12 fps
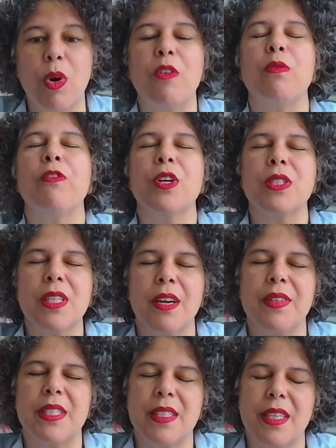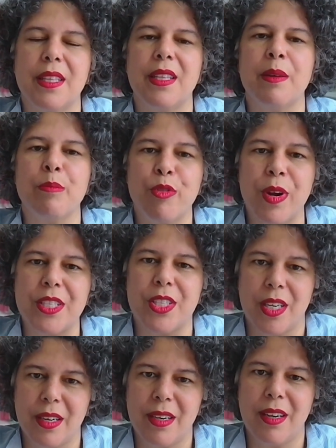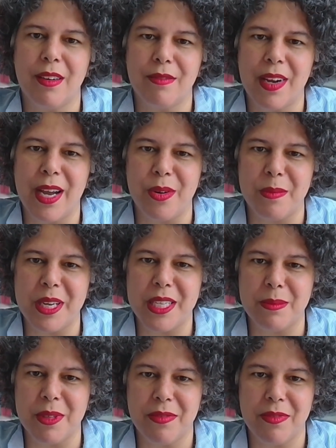Well, first, obviously, the impression of how it makes me